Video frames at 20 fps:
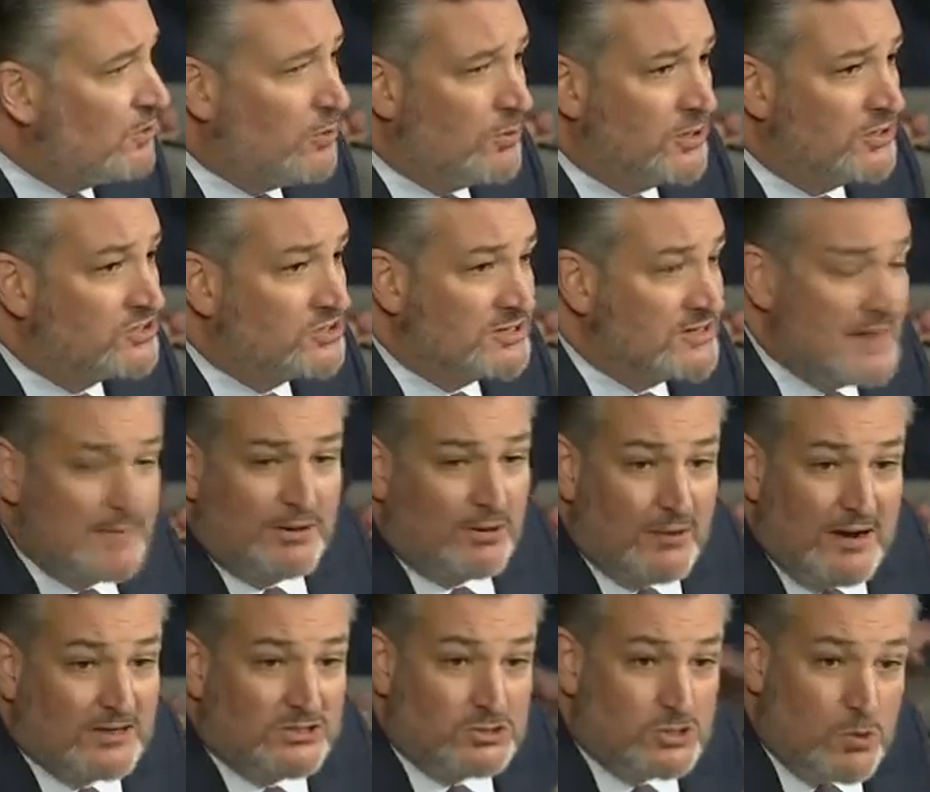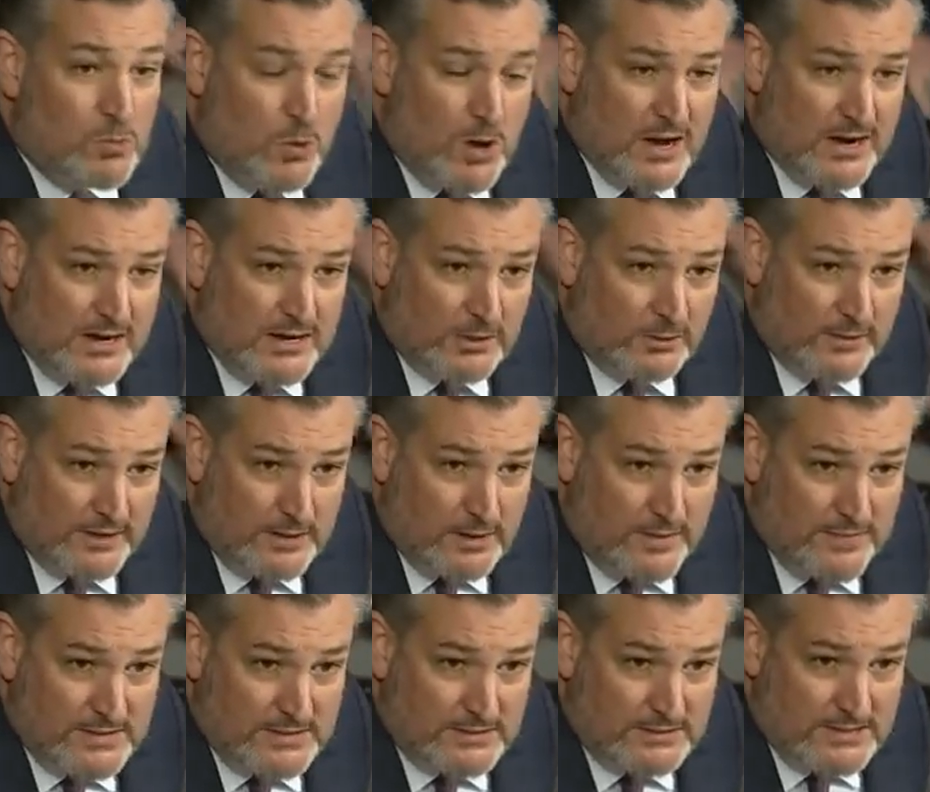of course, the Democrats don't want a hearing
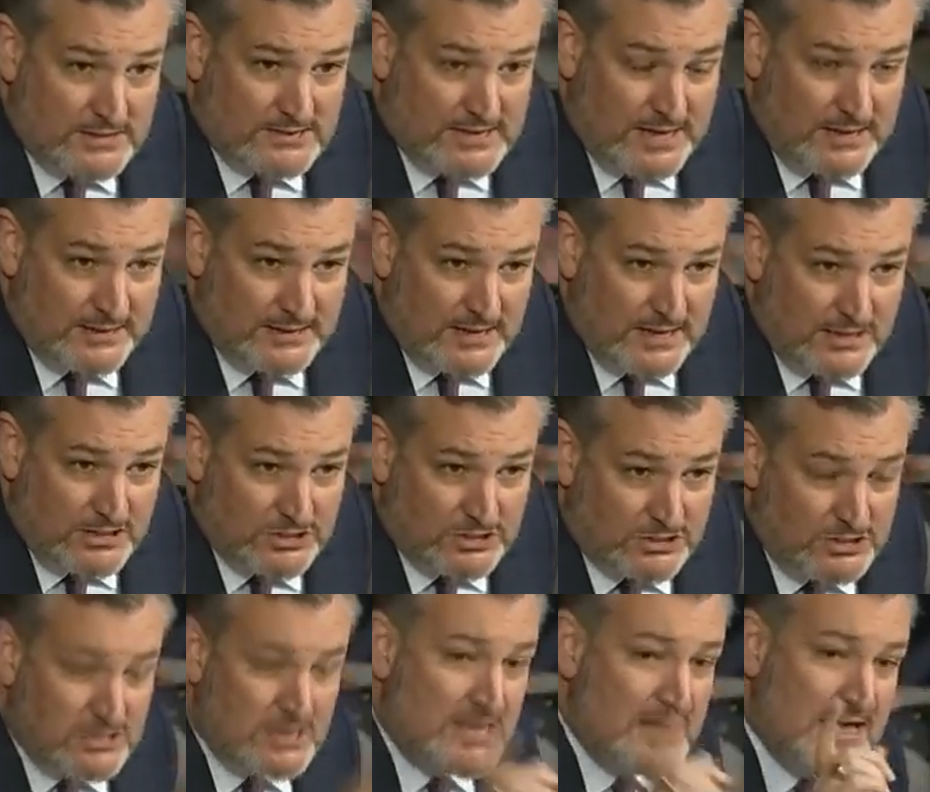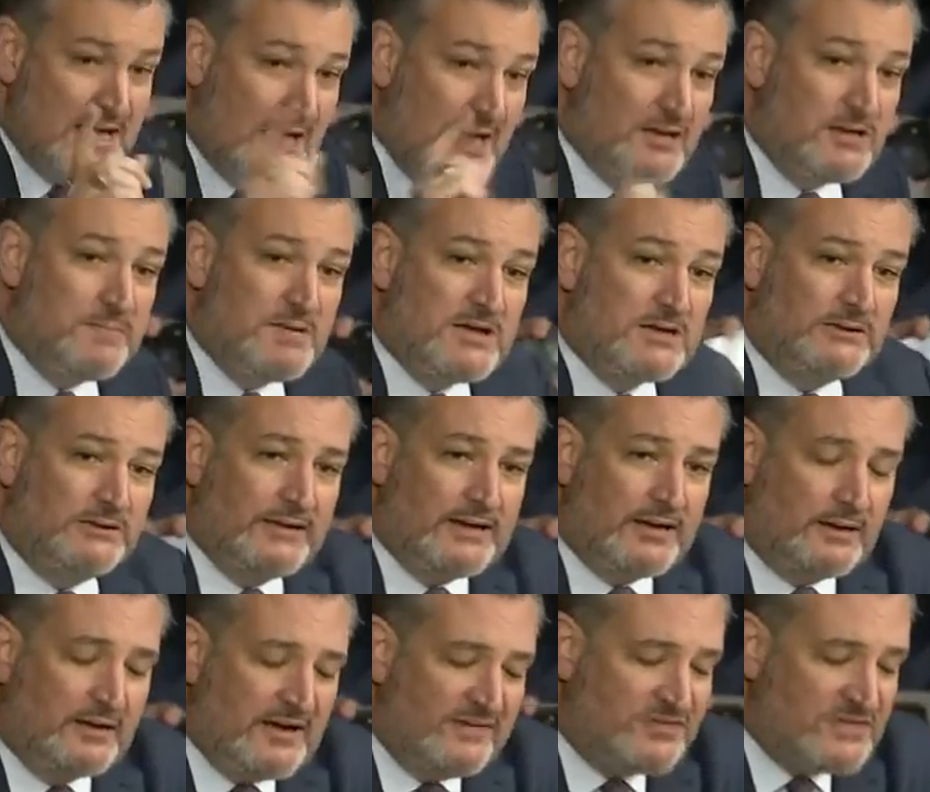on these allegations. And to be
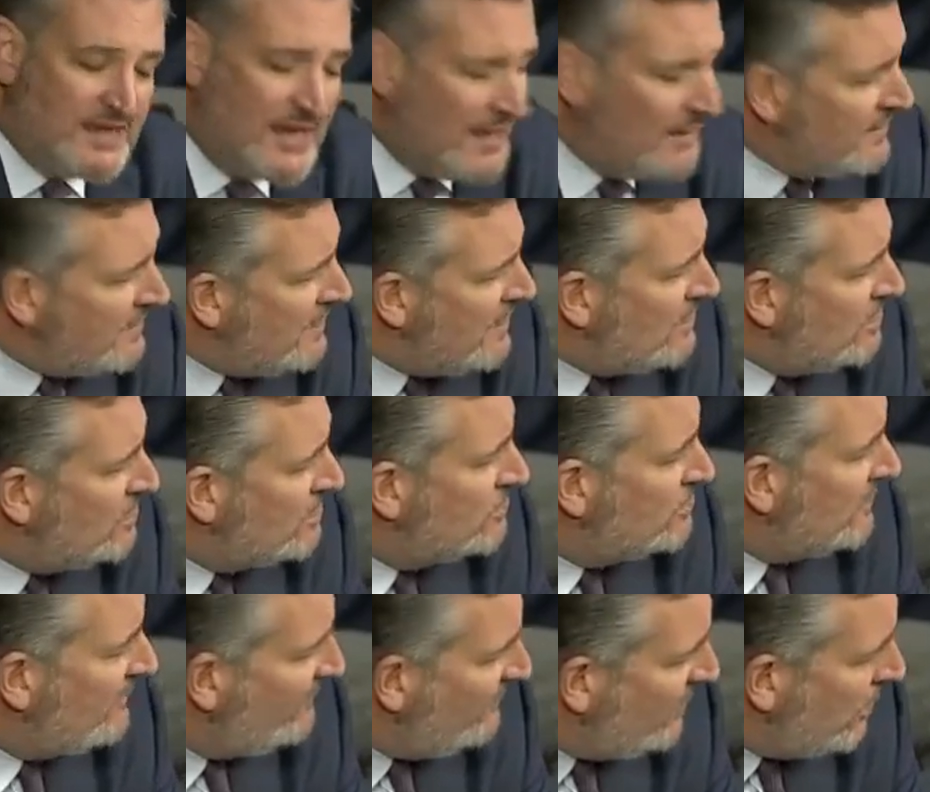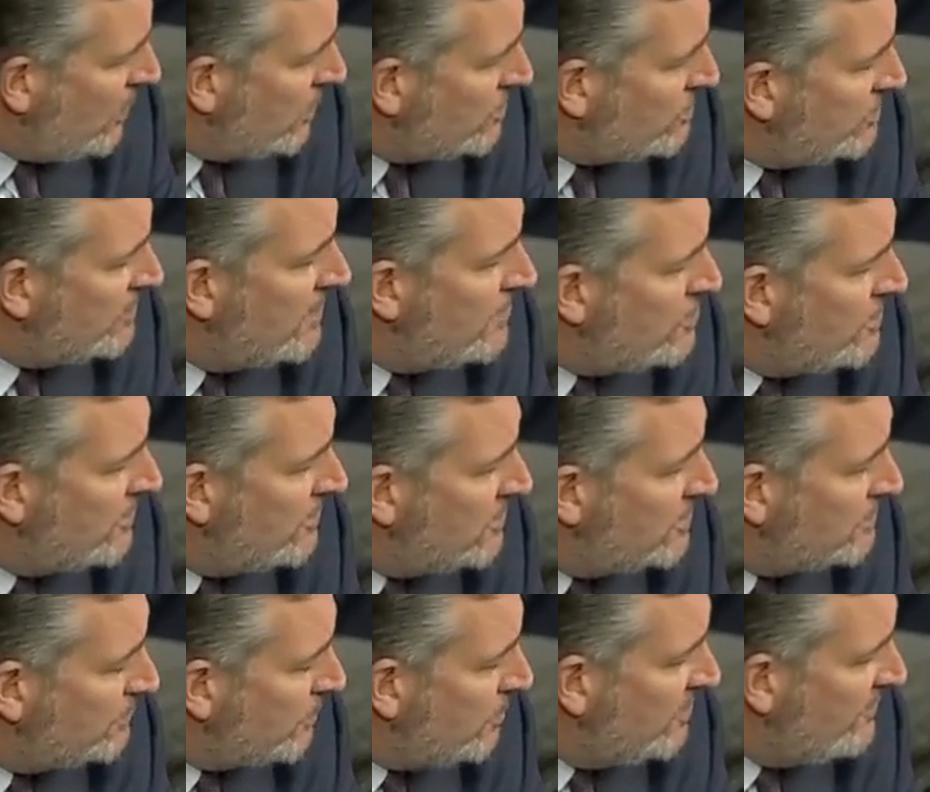clear, if the allegations are false, you know who could
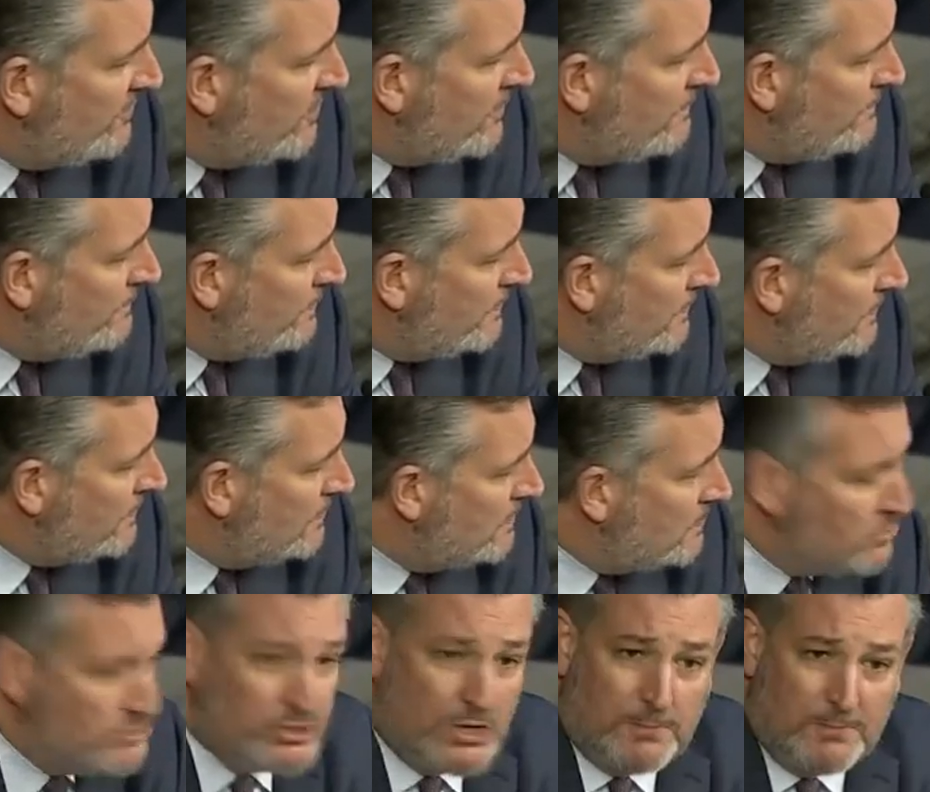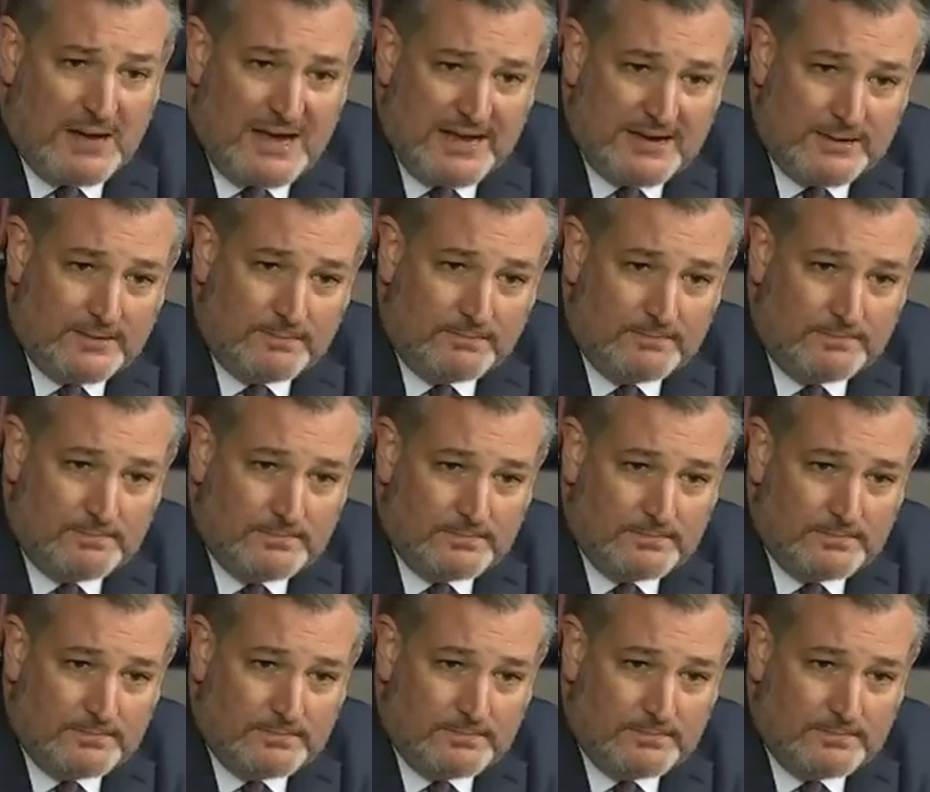disprove them? Joe Biden.